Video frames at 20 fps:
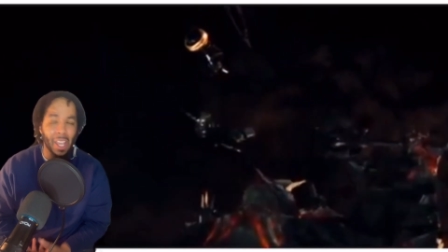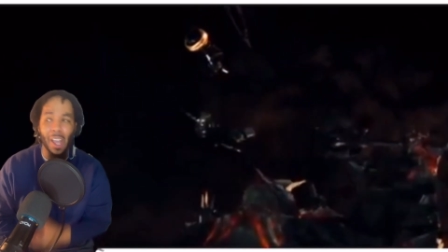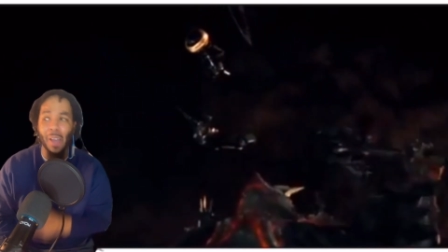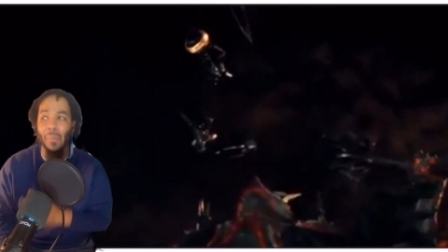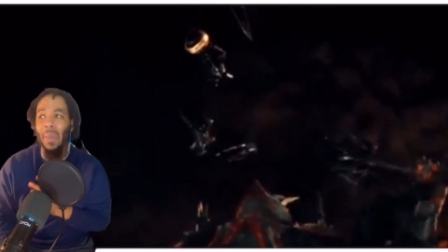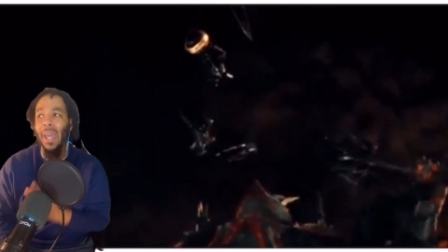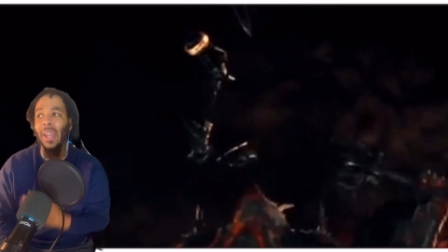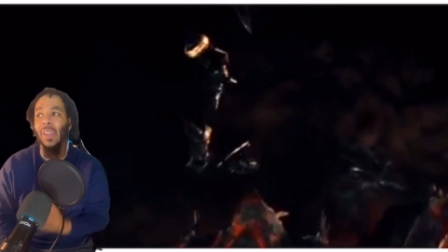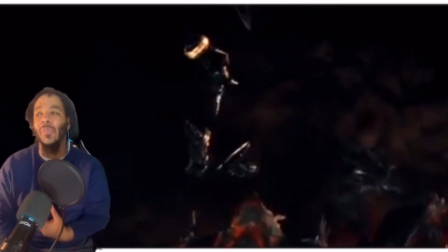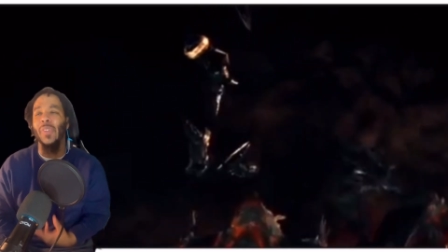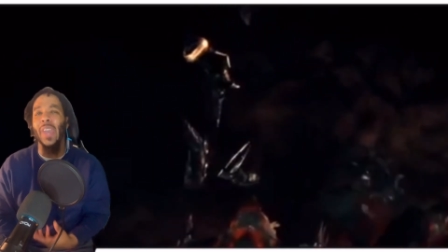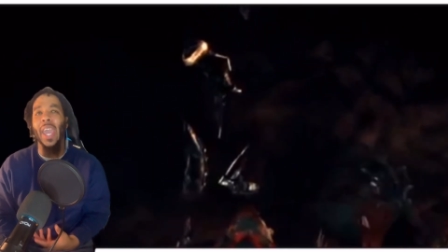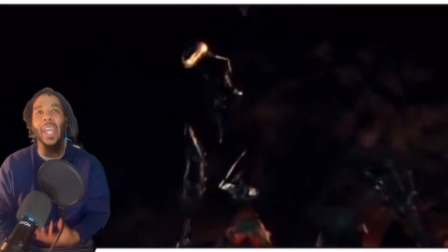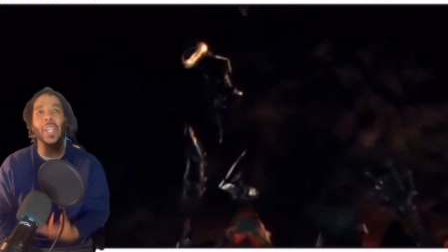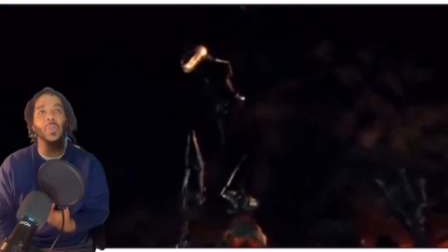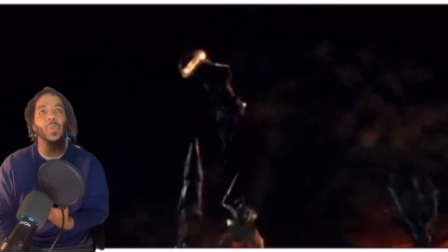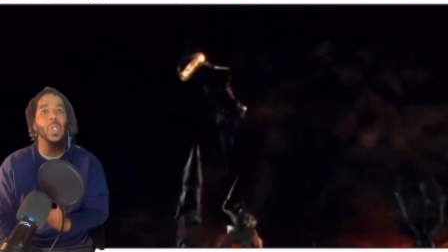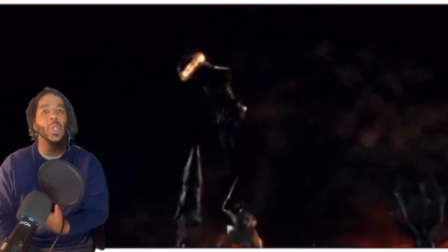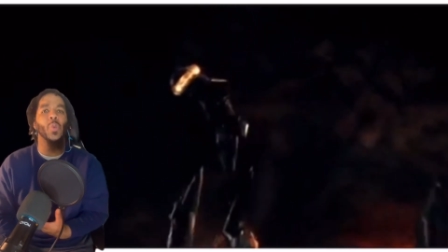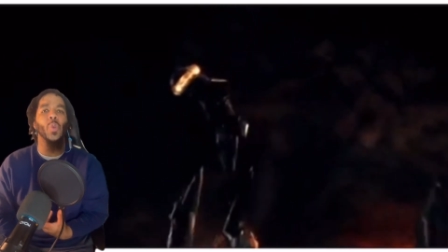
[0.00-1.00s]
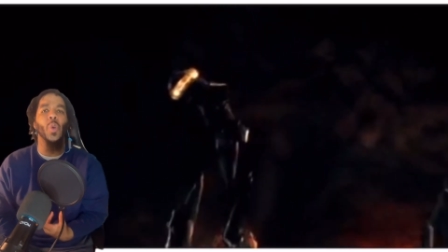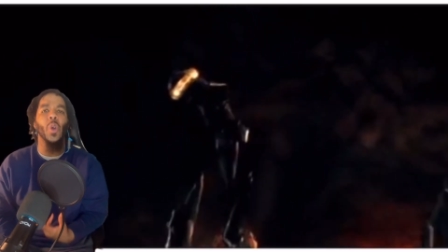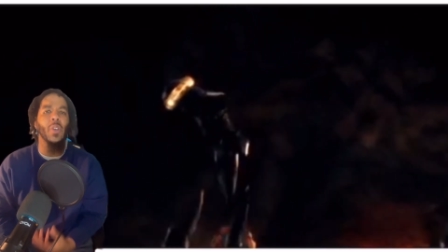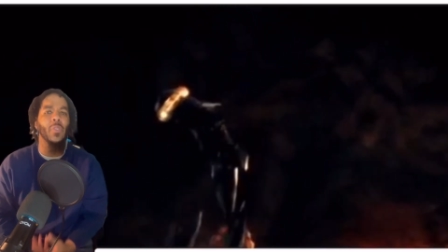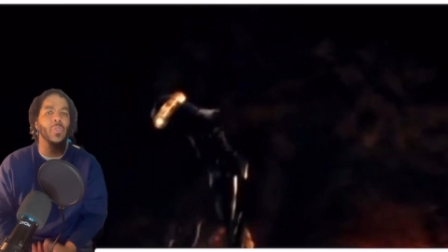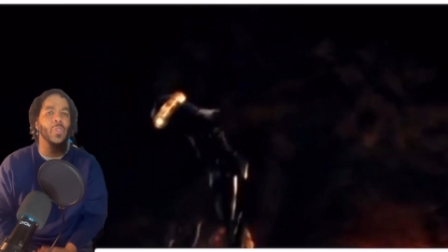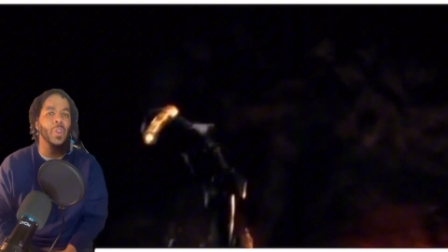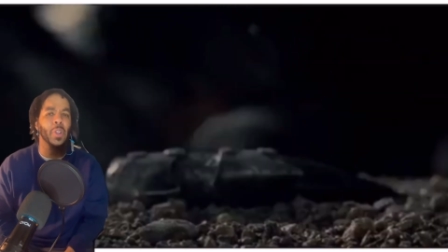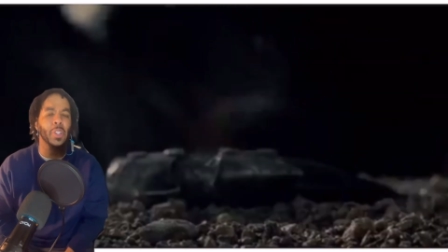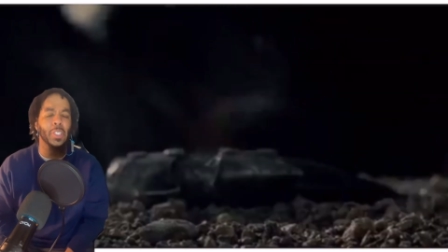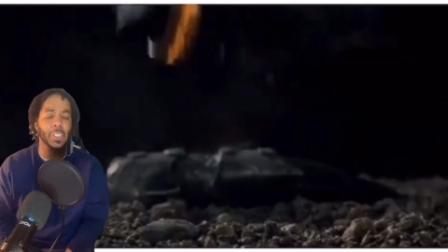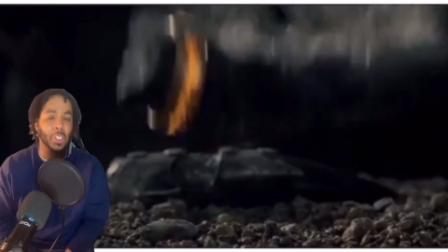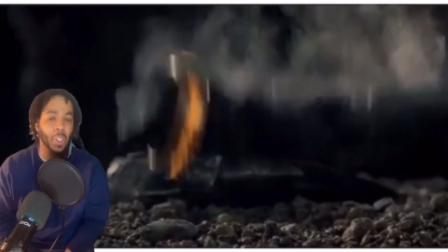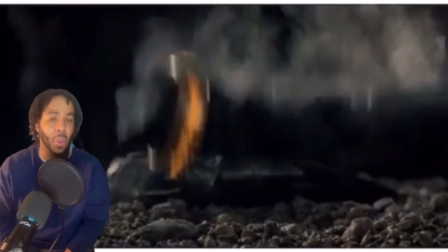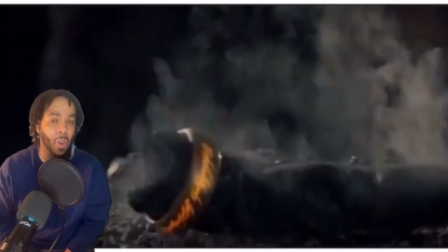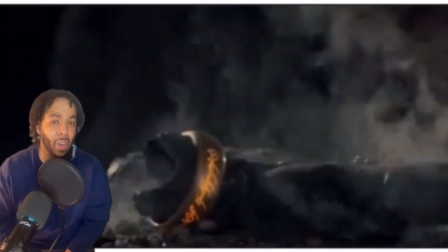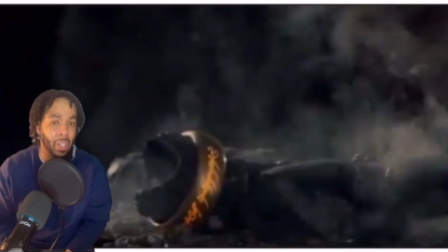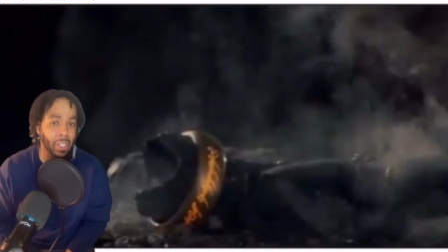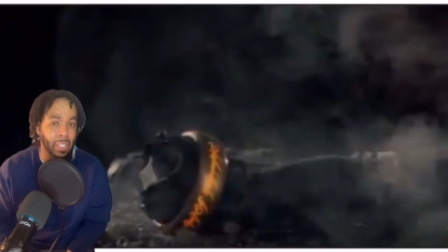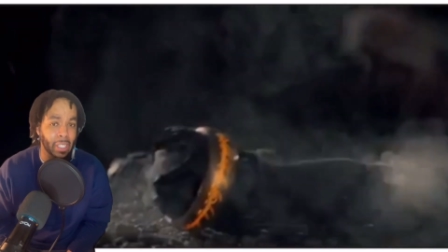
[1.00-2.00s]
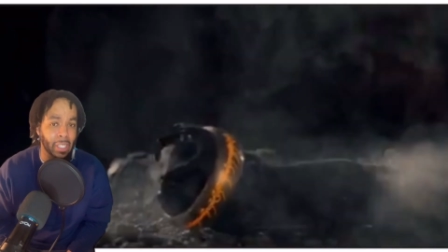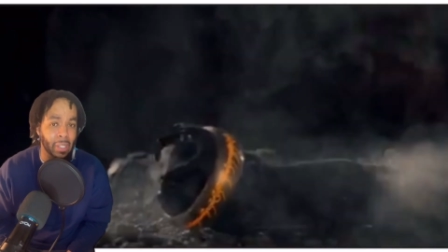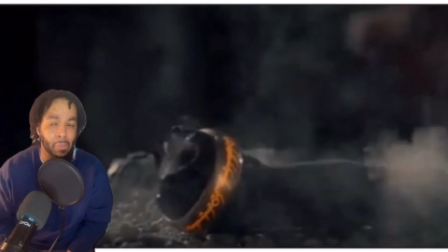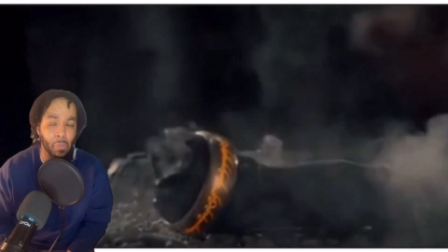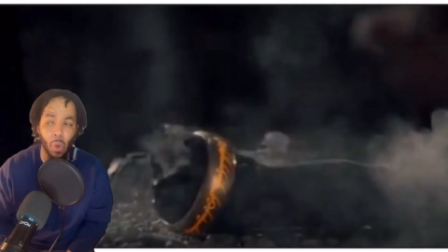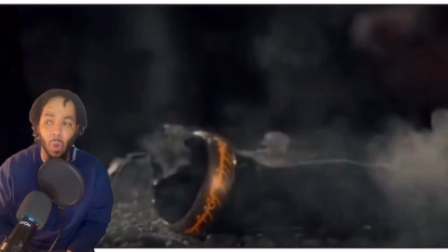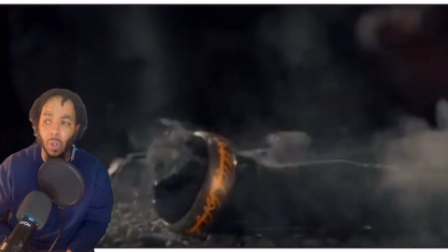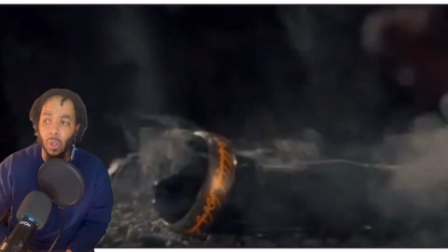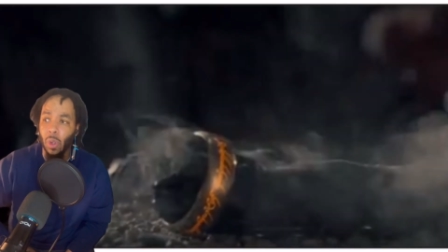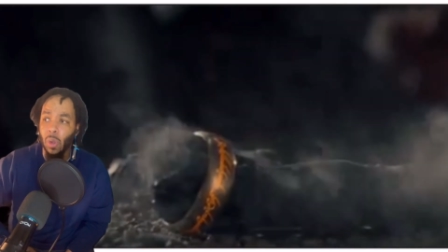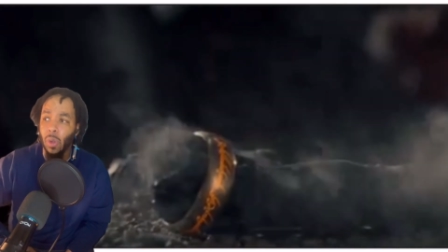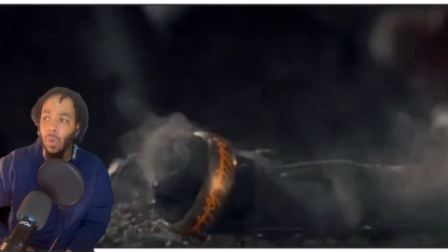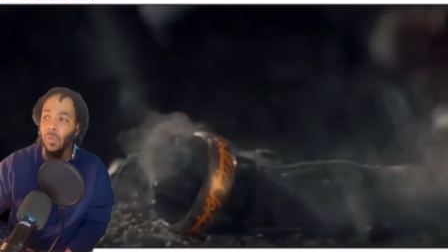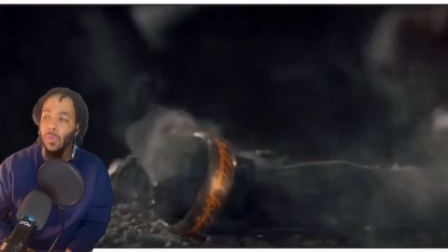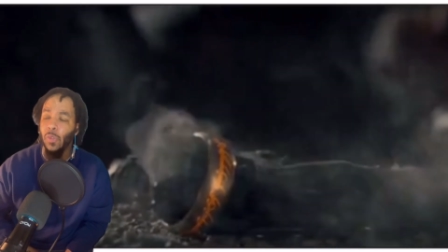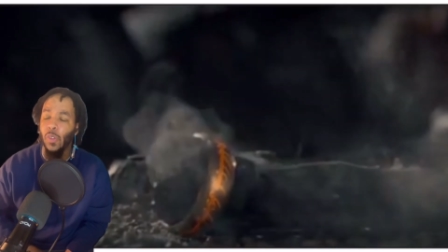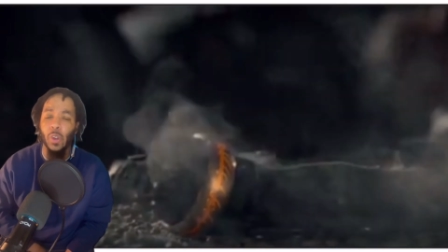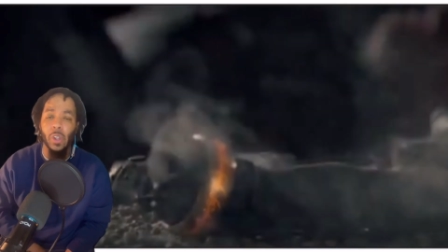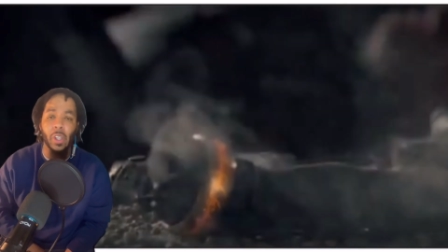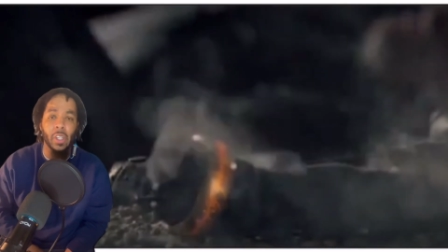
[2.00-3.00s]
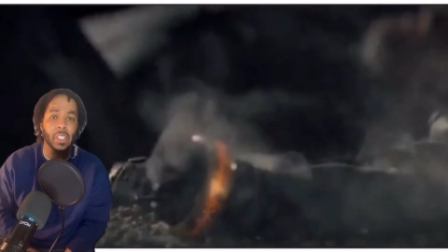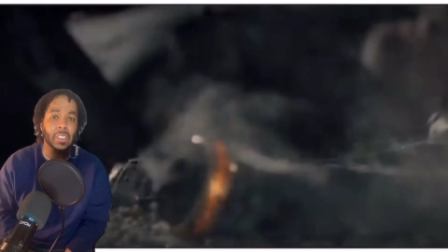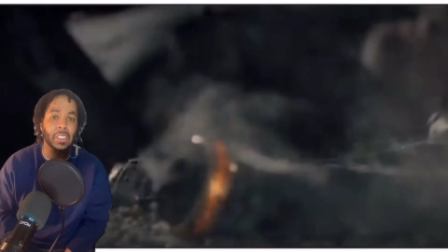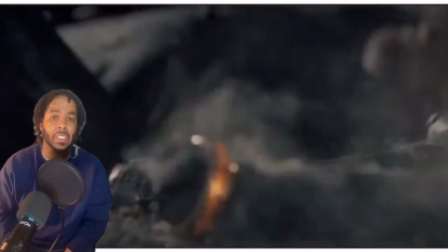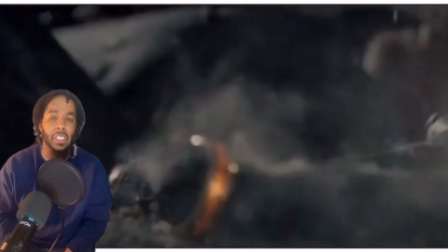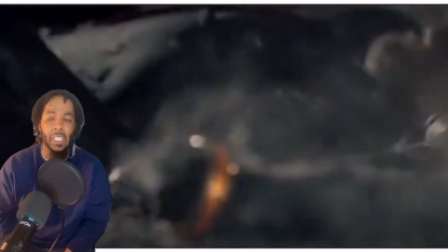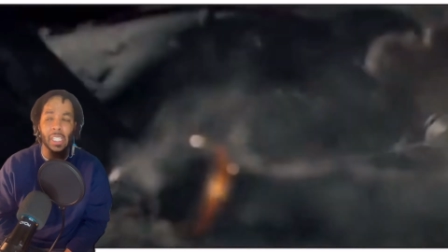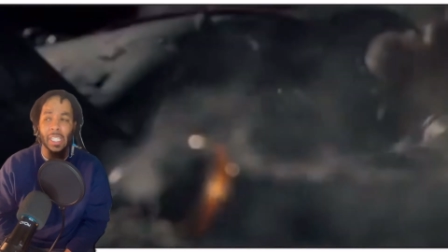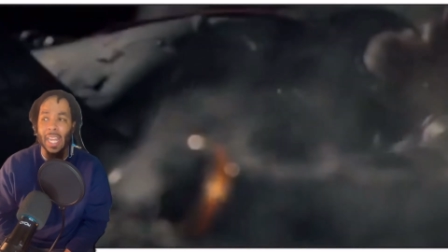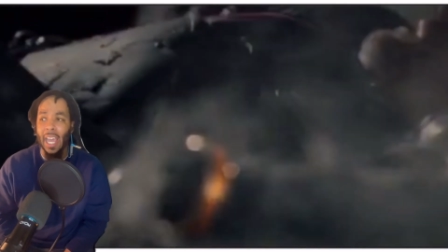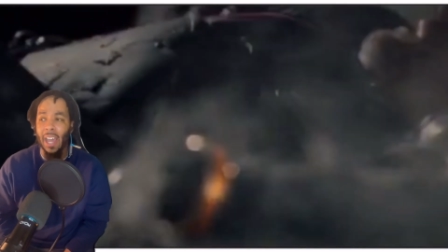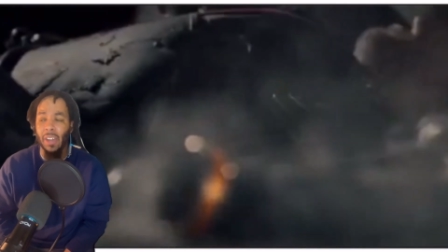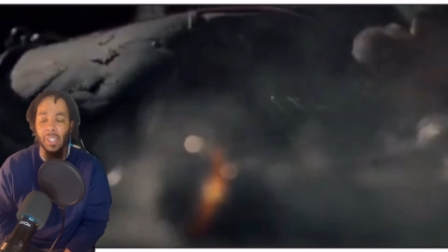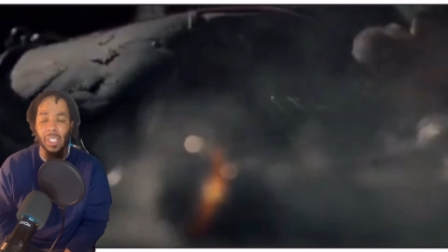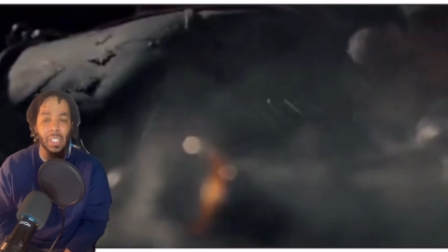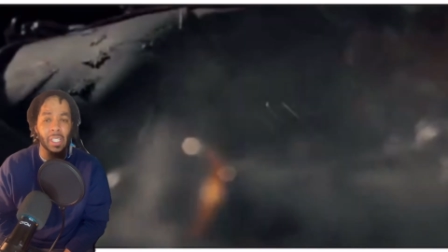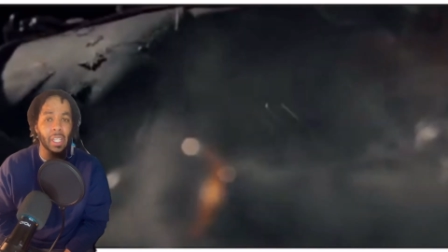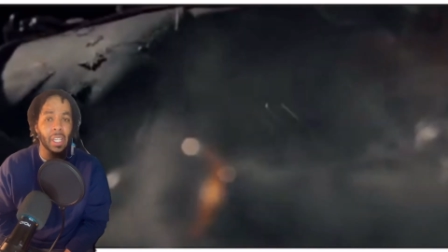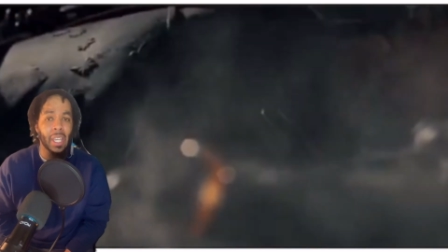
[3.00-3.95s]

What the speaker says: A matter of fact, when the war first started and Mordor first let out and